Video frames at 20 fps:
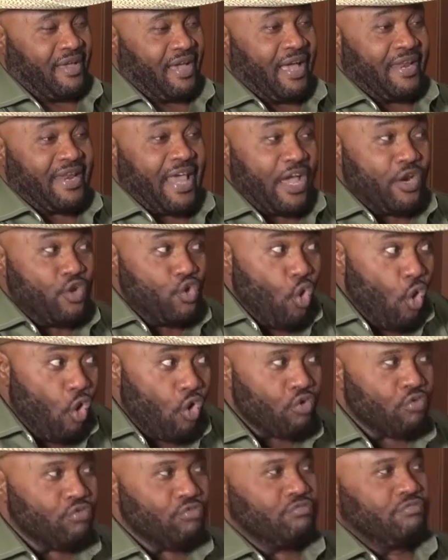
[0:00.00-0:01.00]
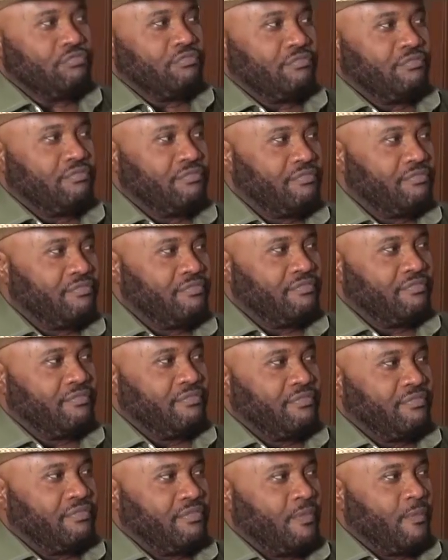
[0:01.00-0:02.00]
And I know
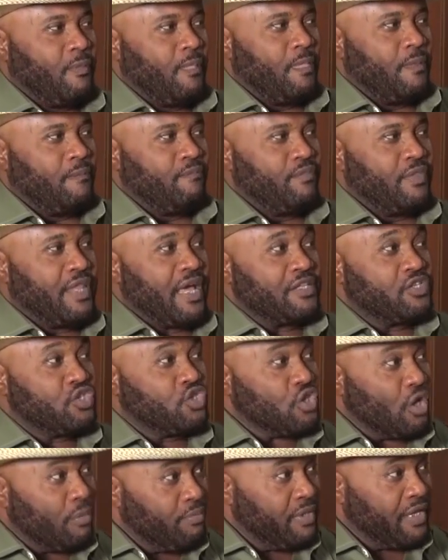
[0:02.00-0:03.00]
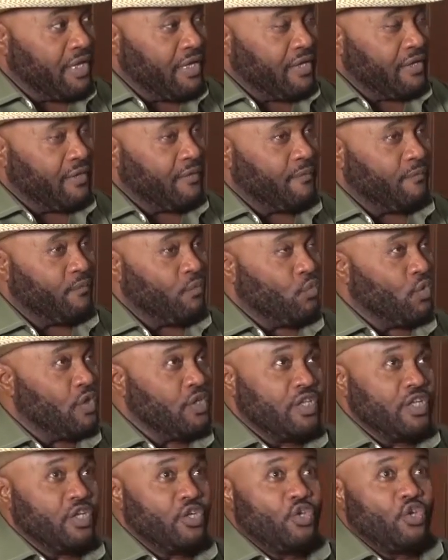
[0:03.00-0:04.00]
that someday,
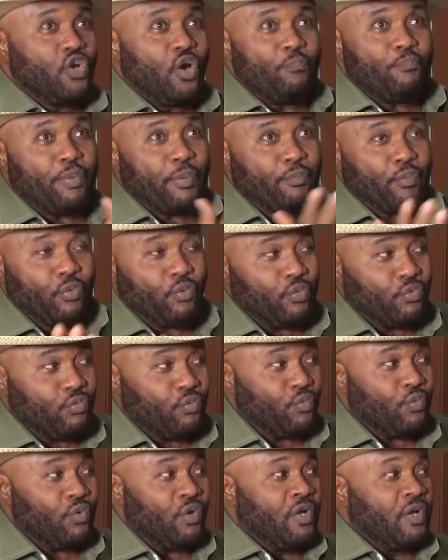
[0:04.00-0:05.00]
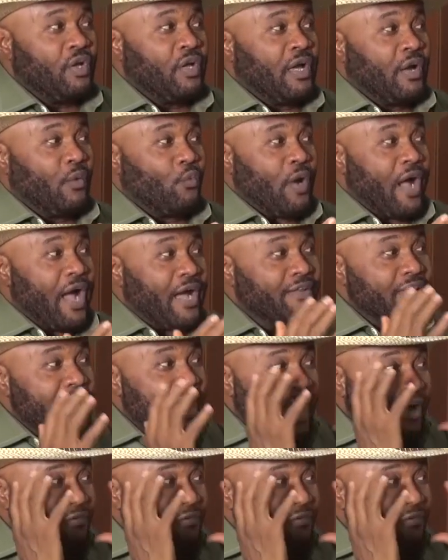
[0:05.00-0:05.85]
with the young people, how they